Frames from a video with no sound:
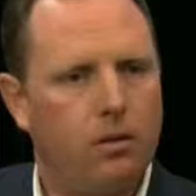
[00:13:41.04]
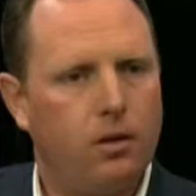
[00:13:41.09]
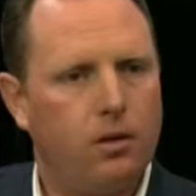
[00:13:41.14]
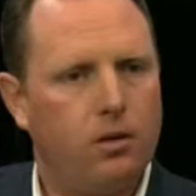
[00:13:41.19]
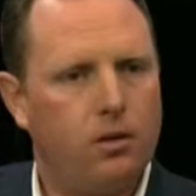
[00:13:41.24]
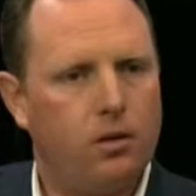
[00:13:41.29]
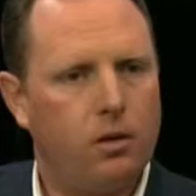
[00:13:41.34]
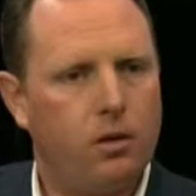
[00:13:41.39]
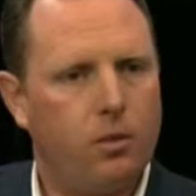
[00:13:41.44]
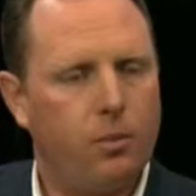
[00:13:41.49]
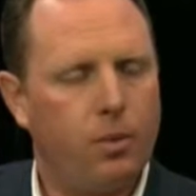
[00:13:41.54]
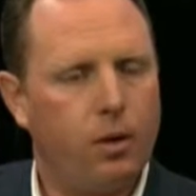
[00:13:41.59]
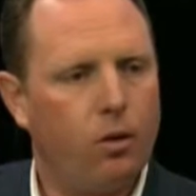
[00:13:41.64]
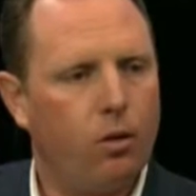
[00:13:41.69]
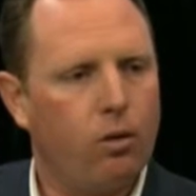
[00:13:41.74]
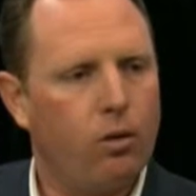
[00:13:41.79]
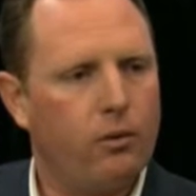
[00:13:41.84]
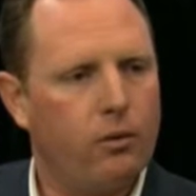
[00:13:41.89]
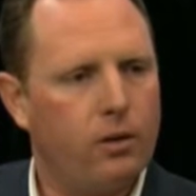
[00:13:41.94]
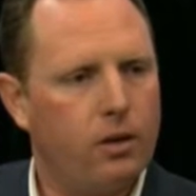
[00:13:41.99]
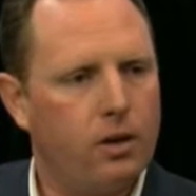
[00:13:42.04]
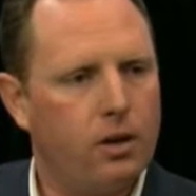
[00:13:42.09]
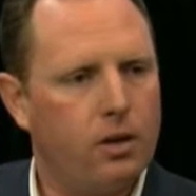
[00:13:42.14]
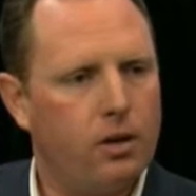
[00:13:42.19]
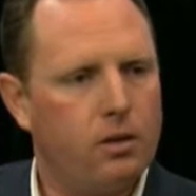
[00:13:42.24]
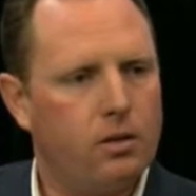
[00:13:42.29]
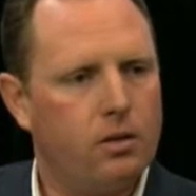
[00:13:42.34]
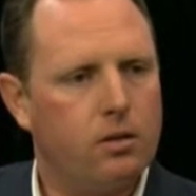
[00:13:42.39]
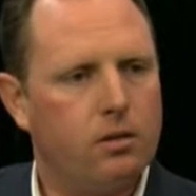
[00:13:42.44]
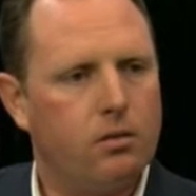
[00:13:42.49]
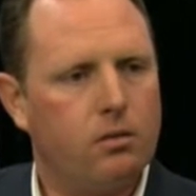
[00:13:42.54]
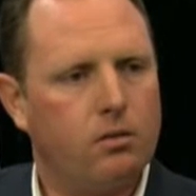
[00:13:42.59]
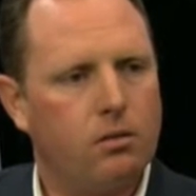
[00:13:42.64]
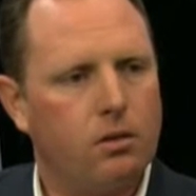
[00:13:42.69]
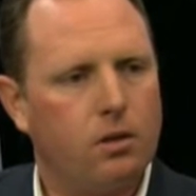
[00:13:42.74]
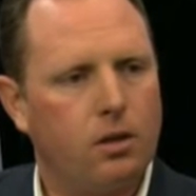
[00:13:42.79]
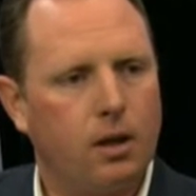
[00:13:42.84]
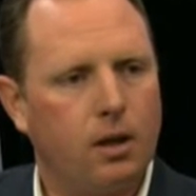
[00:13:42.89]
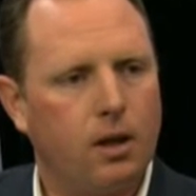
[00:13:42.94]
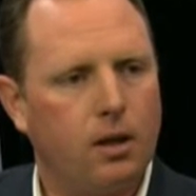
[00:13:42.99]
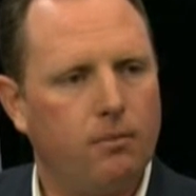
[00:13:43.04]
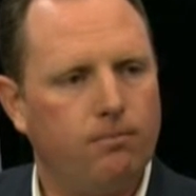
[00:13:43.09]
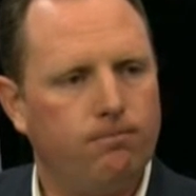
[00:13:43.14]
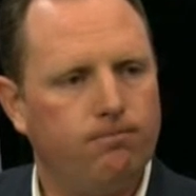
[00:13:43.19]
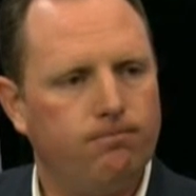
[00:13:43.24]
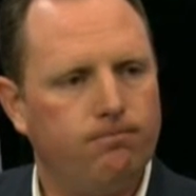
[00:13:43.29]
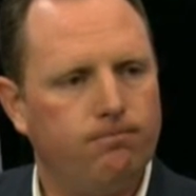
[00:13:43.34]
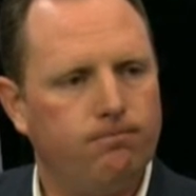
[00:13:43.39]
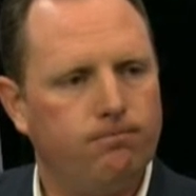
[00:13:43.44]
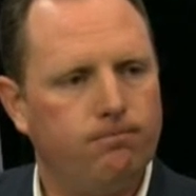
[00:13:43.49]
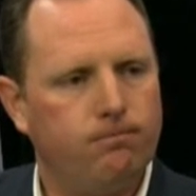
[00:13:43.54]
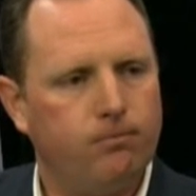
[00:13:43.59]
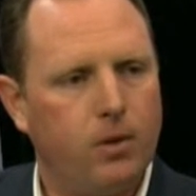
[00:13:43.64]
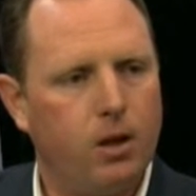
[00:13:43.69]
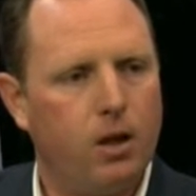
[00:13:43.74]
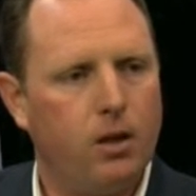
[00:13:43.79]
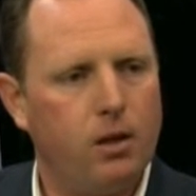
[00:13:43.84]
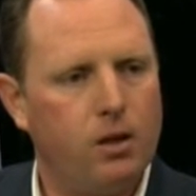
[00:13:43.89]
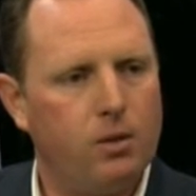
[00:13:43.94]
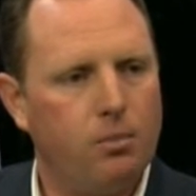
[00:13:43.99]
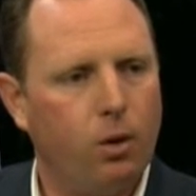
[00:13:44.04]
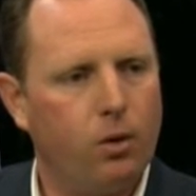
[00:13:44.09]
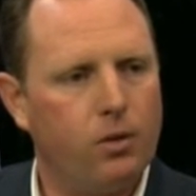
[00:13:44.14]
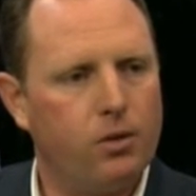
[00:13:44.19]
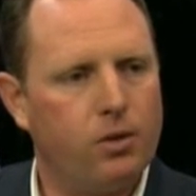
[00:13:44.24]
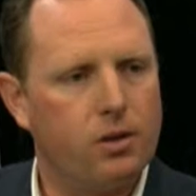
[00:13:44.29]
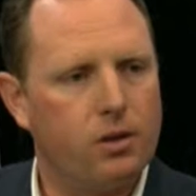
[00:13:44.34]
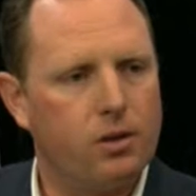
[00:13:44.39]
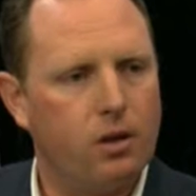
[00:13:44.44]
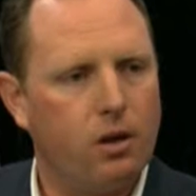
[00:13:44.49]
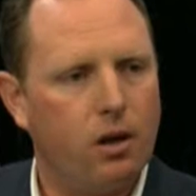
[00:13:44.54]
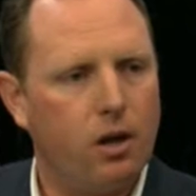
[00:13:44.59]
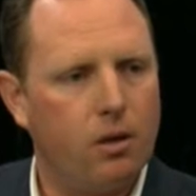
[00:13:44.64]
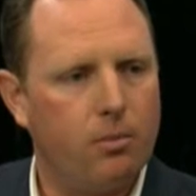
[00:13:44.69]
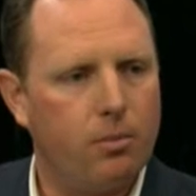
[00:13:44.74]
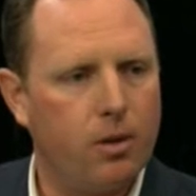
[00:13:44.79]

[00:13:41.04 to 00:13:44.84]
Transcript: concern with pornography is, in this modern society,